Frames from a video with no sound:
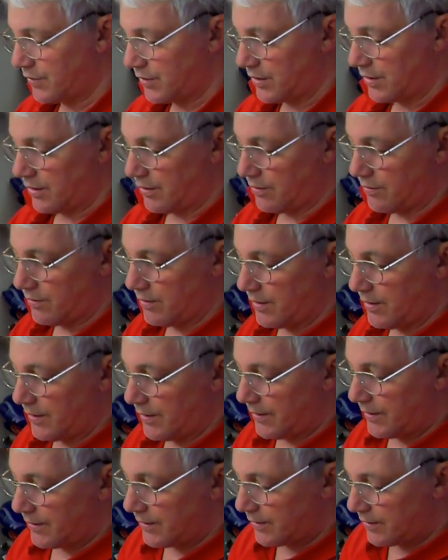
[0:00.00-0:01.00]
So
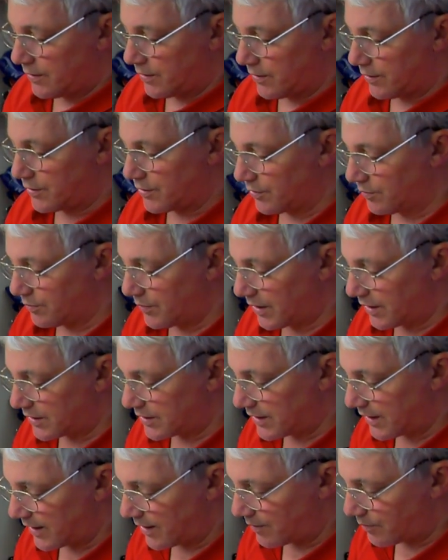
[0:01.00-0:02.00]
I shall mix
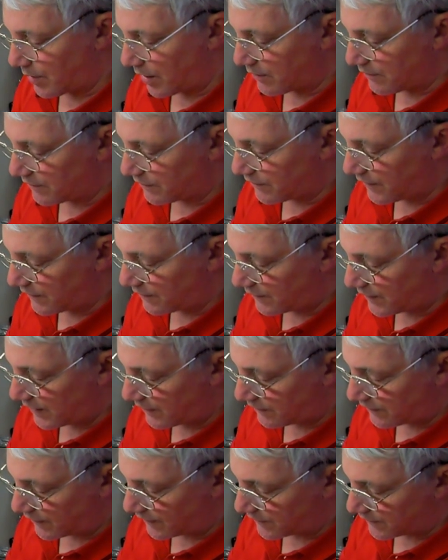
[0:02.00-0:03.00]
that about
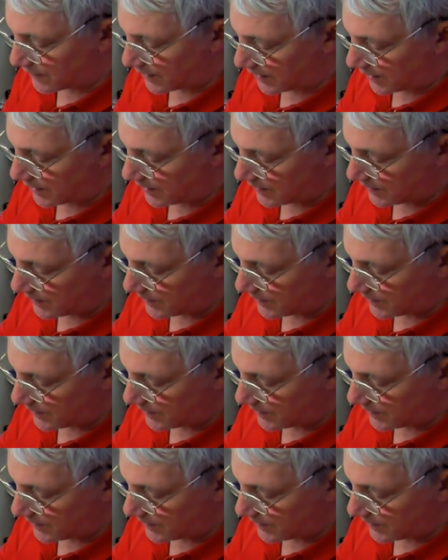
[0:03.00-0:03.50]
50-50.